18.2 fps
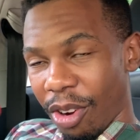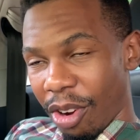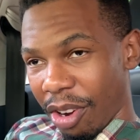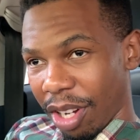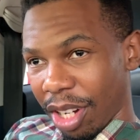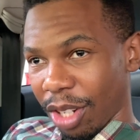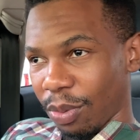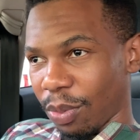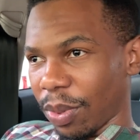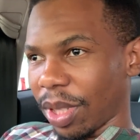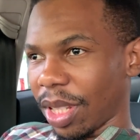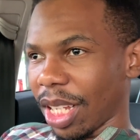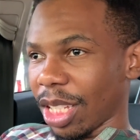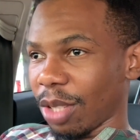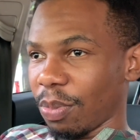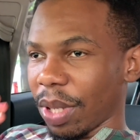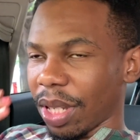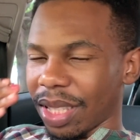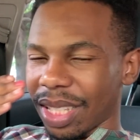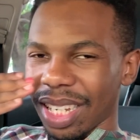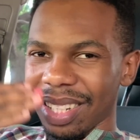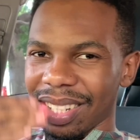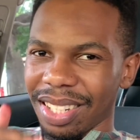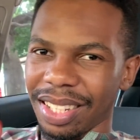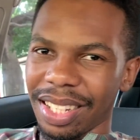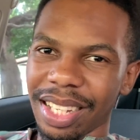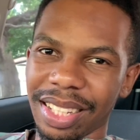on it with the
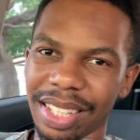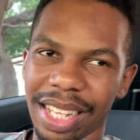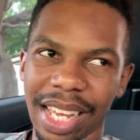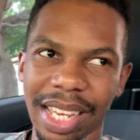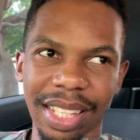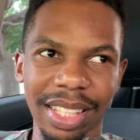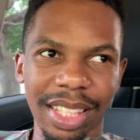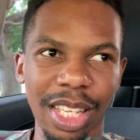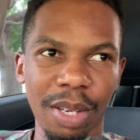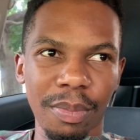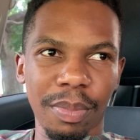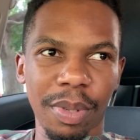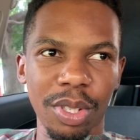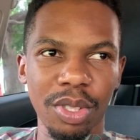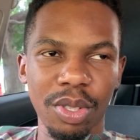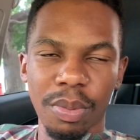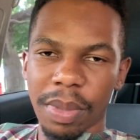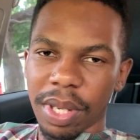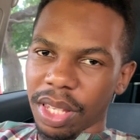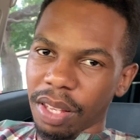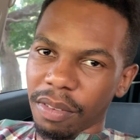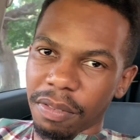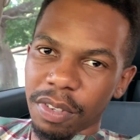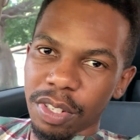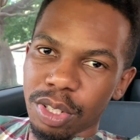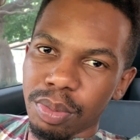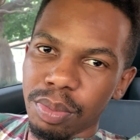expectation that like they're about to make their
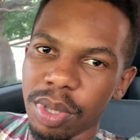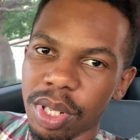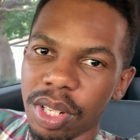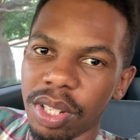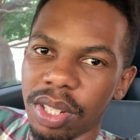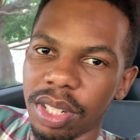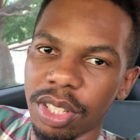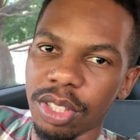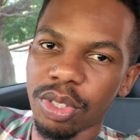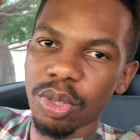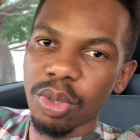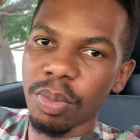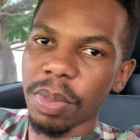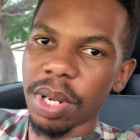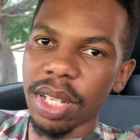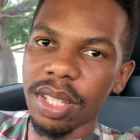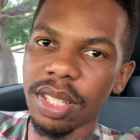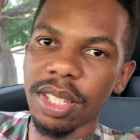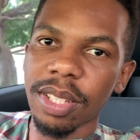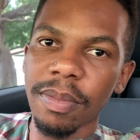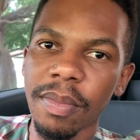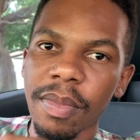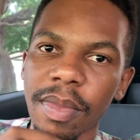first million in two months